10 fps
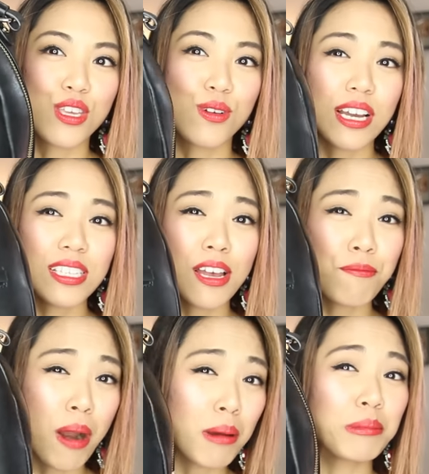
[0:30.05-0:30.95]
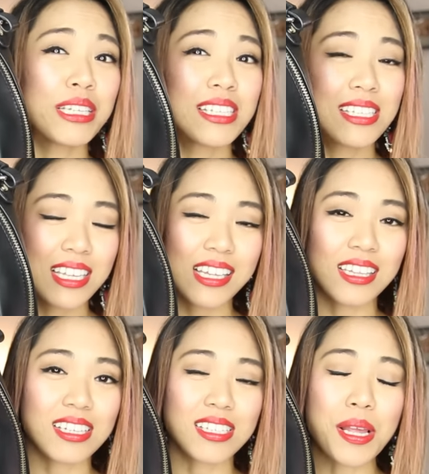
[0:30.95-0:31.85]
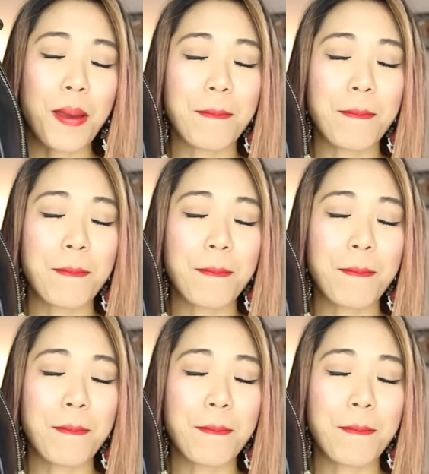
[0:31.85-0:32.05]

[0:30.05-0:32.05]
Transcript: you guys have probably seen this